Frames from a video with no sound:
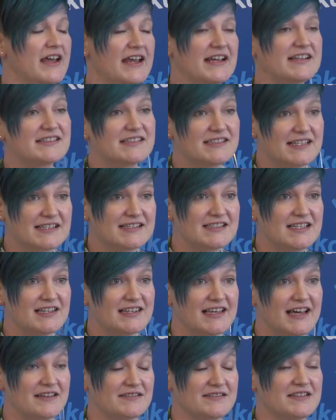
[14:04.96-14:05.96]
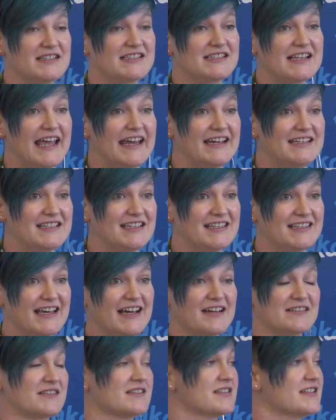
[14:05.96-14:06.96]
it's 60,000, it's
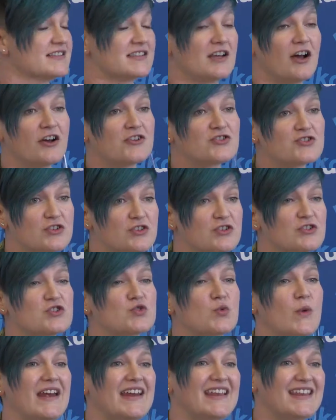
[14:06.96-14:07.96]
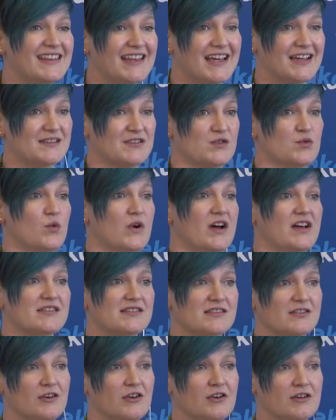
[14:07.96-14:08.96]
80,000, it's 120,000
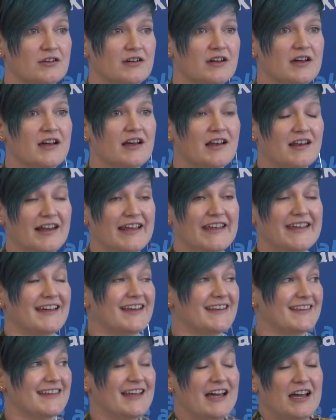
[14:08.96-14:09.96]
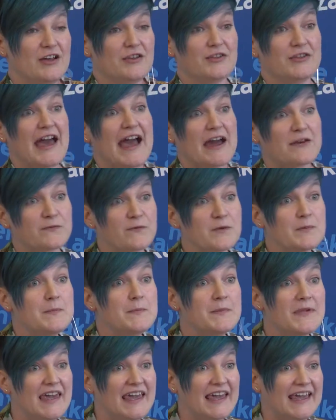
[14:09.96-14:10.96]
words long. Like that for
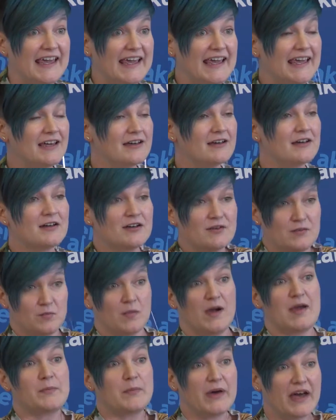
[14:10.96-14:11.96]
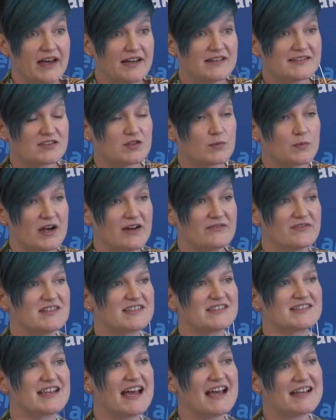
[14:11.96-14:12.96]
me, my personal
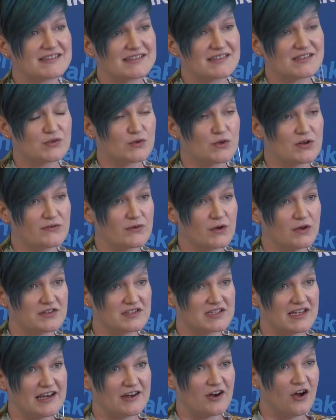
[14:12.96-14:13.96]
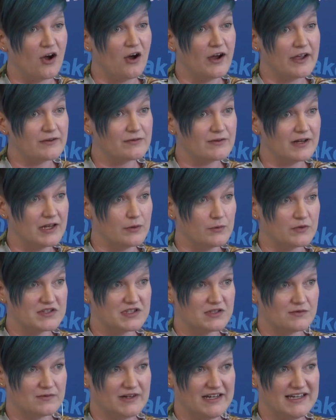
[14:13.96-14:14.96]
preference, that's the sort of content I really want
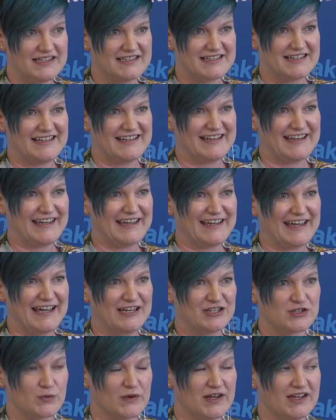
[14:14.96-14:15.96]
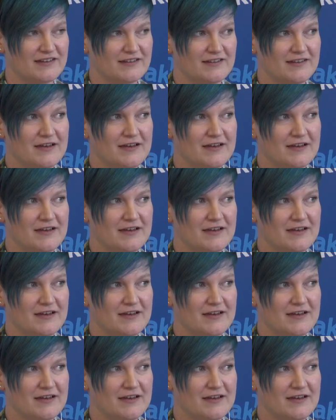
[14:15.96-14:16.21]
to read and engage with.